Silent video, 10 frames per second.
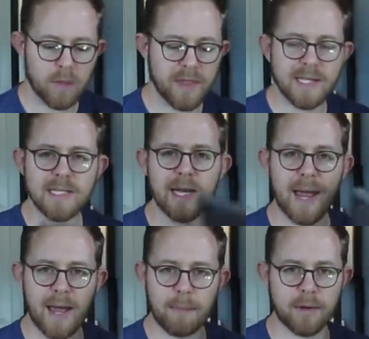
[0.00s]
That doesn't
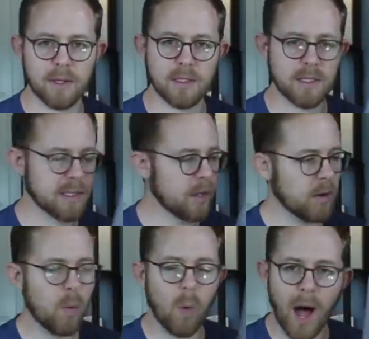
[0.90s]
happen on these. I don't
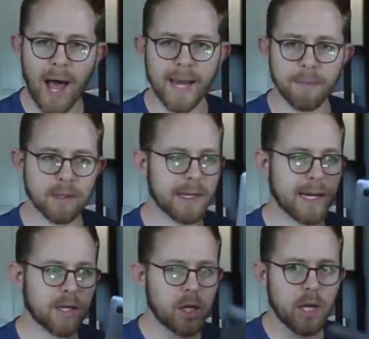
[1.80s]
know why, but like
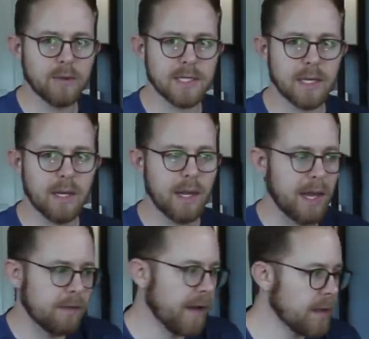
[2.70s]
I'd close it,
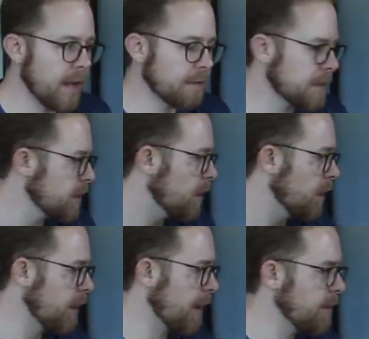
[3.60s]
and if I left
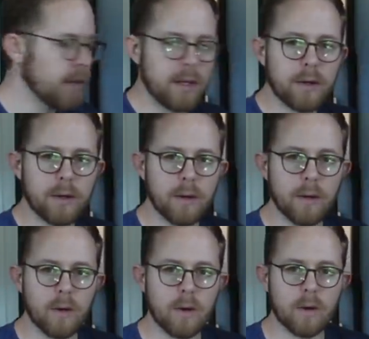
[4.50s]
an emulator
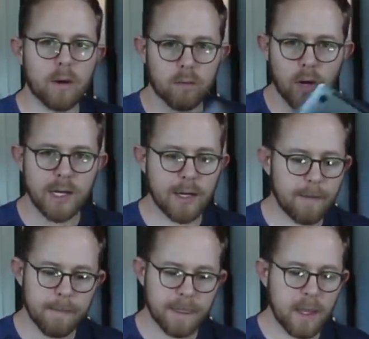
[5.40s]

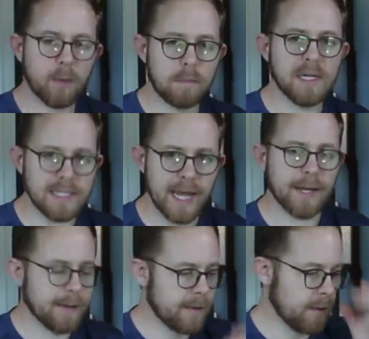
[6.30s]
running, it would be
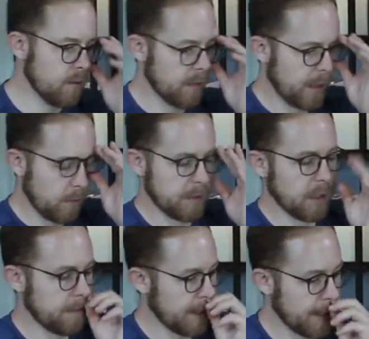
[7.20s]
dead when I opened
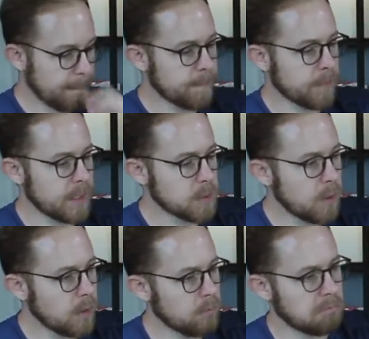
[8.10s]
up it again. This
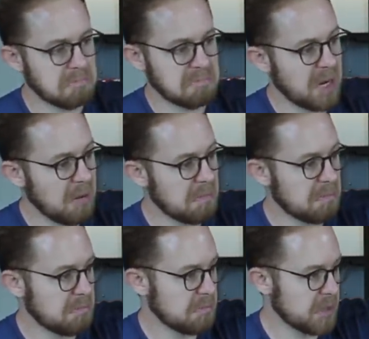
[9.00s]
one, no,
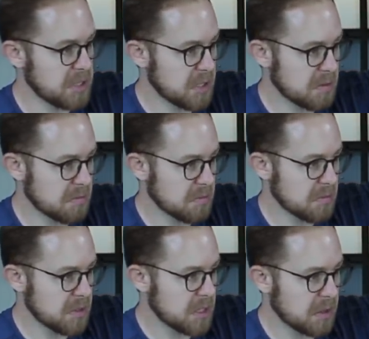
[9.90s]
it's just
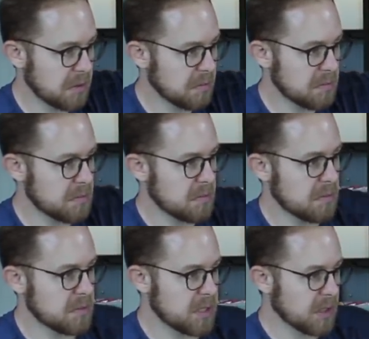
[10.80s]
still
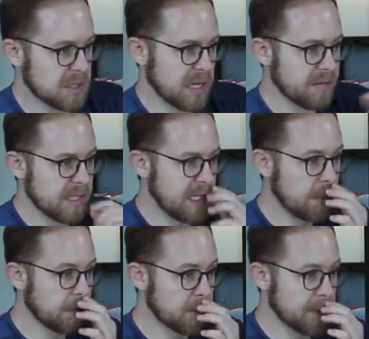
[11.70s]
at
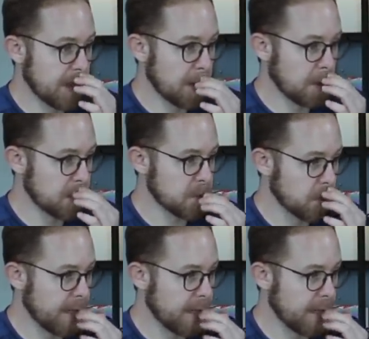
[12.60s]
17%, which is where